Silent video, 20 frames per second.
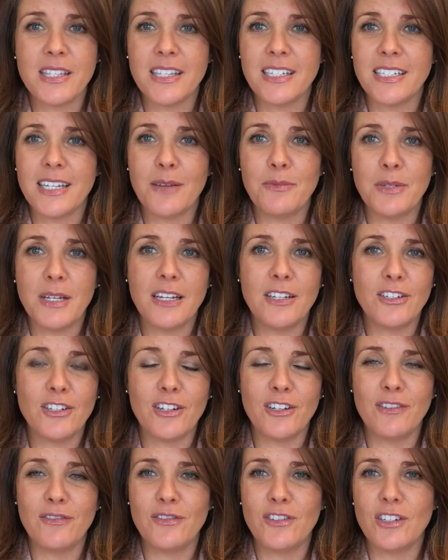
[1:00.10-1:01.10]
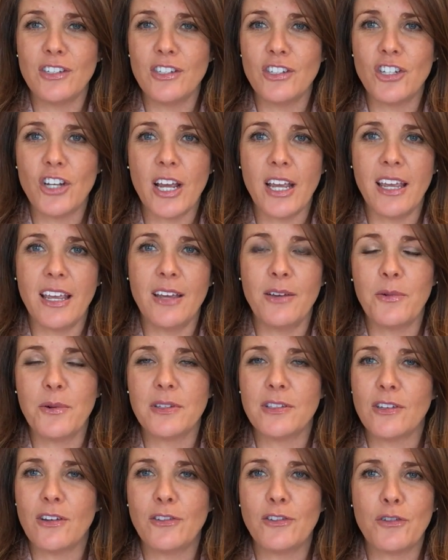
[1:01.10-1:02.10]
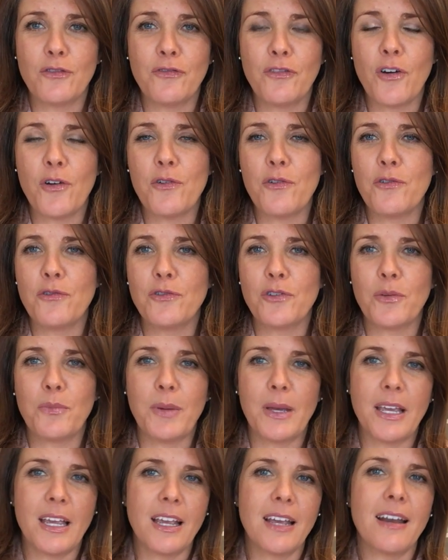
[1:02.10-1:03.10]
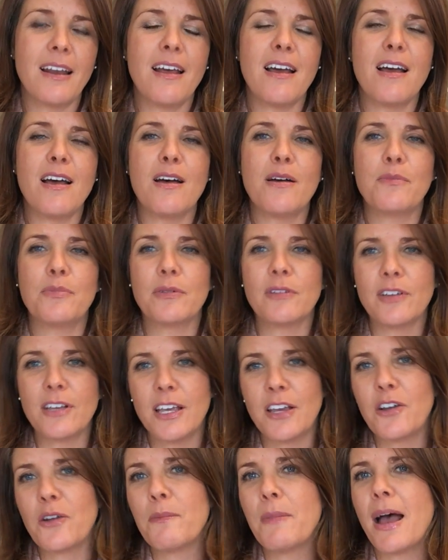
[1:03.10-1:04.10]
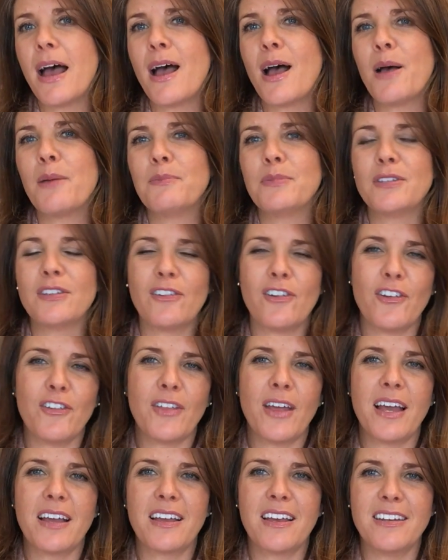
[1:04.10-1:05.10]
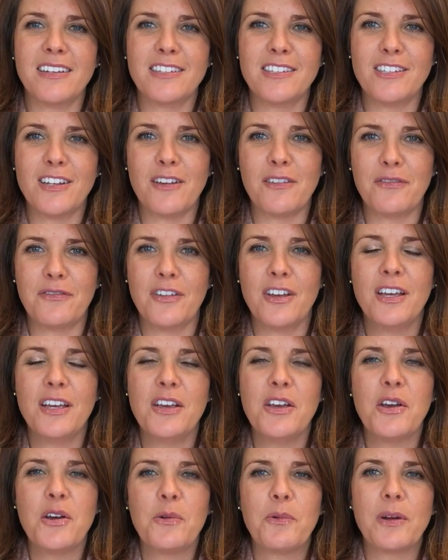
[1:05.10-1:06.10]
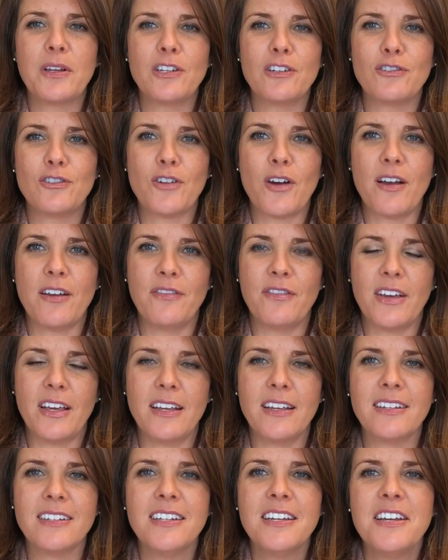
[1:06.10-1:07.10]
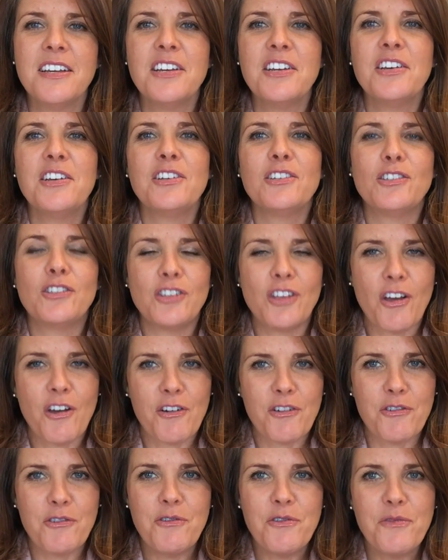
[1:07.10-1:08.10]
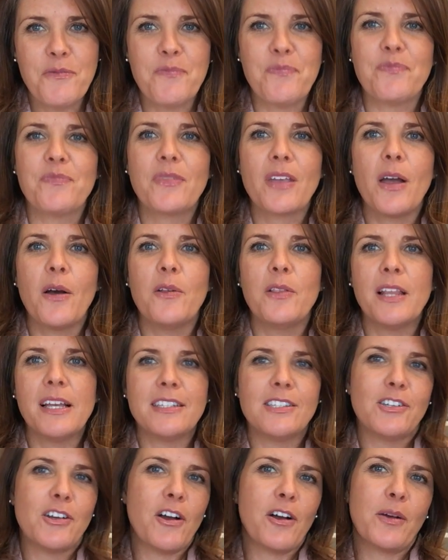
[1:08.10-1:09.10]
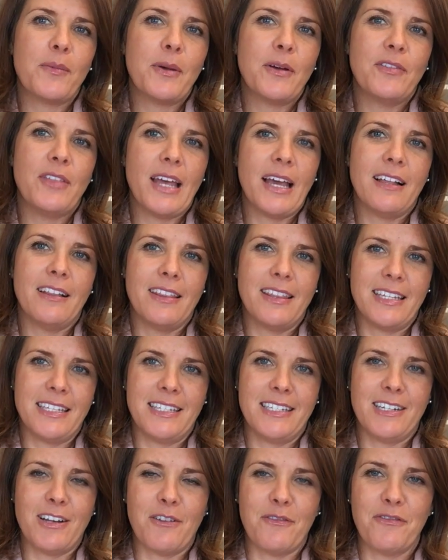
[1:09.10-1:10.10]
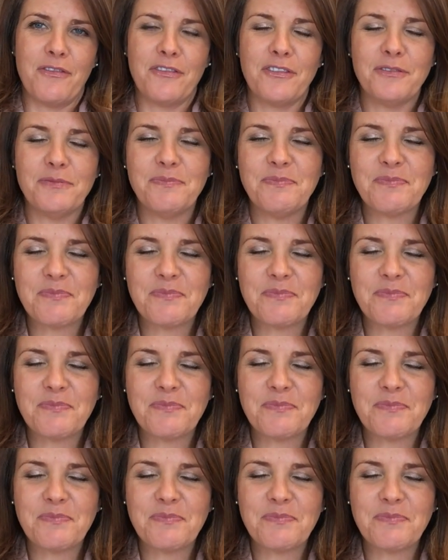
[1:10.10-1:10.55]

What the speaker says: the temptation of just checking what's on your phone or picking it up or looking at your maps and all that kind of stuff when you're driving. So let's talk about the healthy stuff.